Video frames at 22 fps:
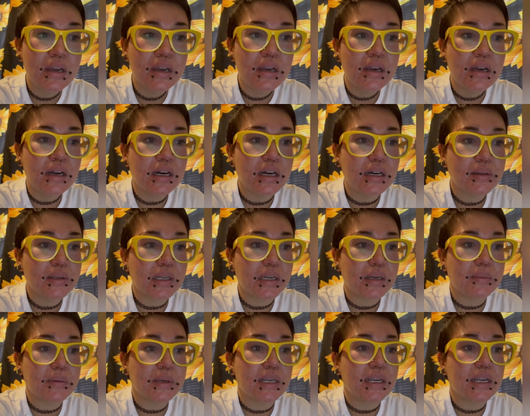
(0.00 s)
They
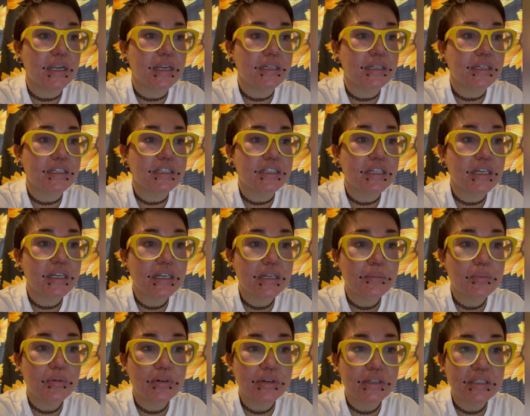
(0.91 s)
could be
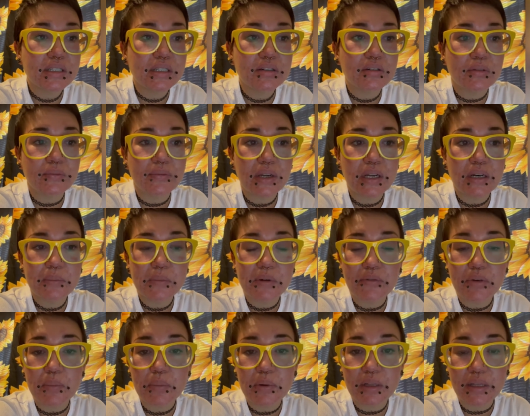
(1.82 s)
antigenic poison or venom of
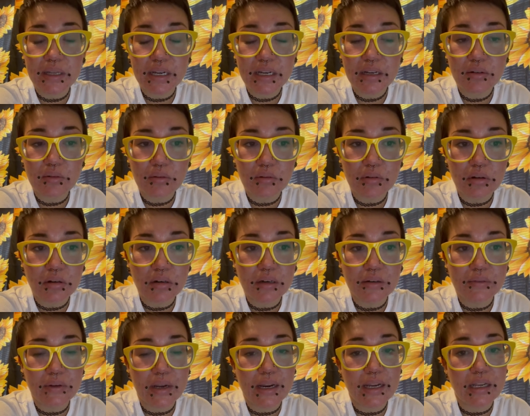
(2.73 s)
a plant or
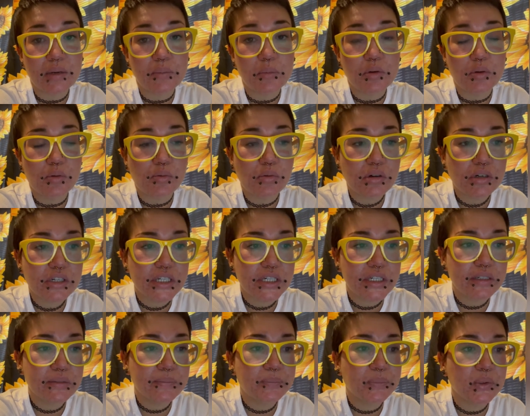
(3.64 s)
of animal
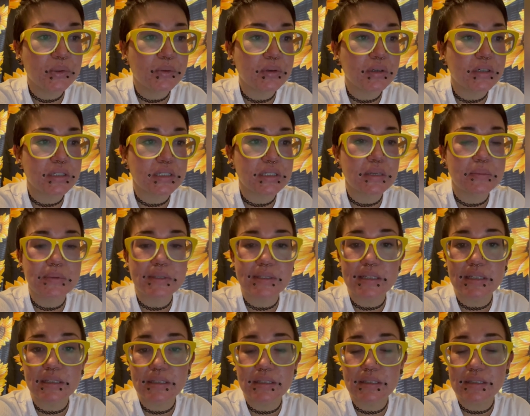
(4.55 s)
origin, or a
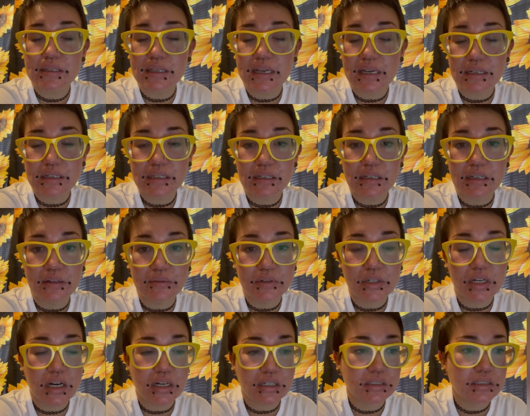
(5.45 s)
subset of
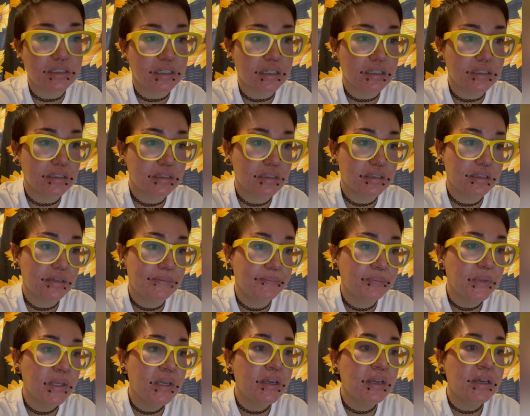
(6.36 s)
toxicants.
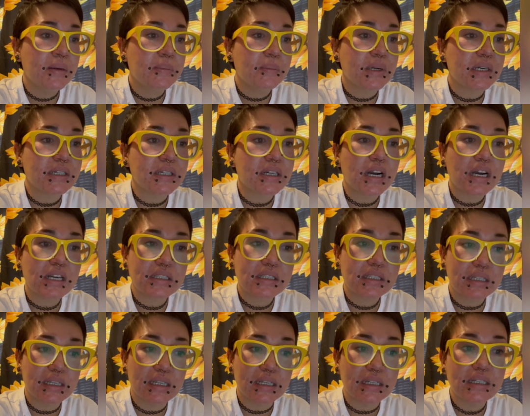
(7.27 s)
But a
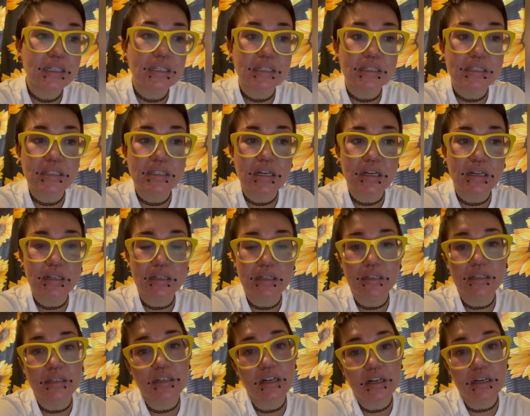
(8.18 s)
toxicant is
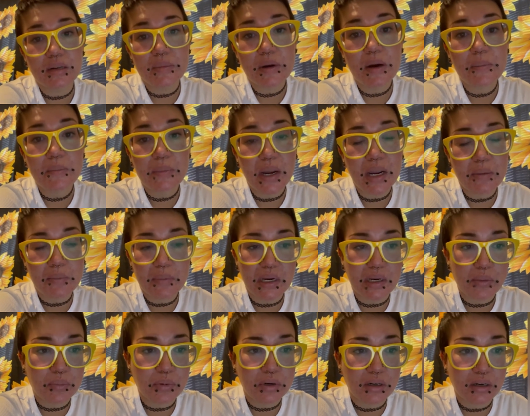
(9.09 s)
talking about
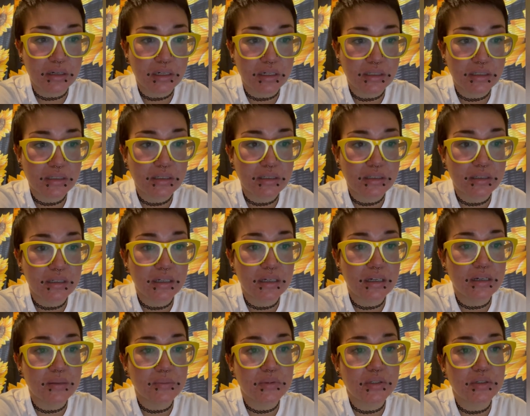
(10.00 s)
man-made products,
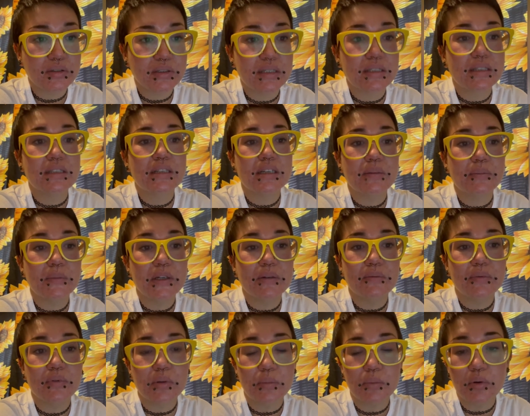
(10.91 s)
so it's a synonym
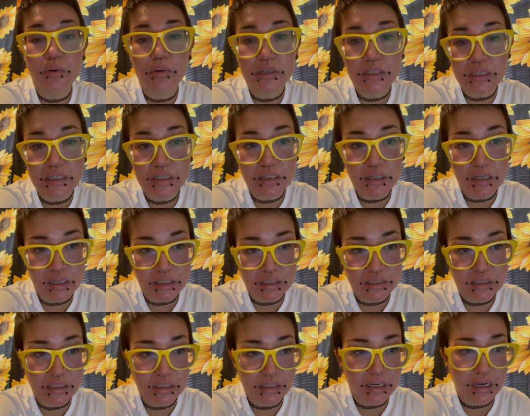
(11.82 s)
for poison
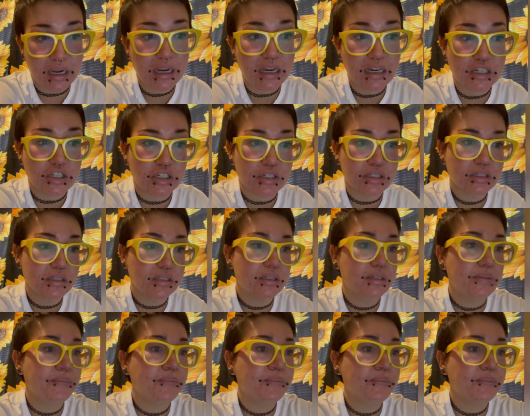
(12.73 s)
toxic agent.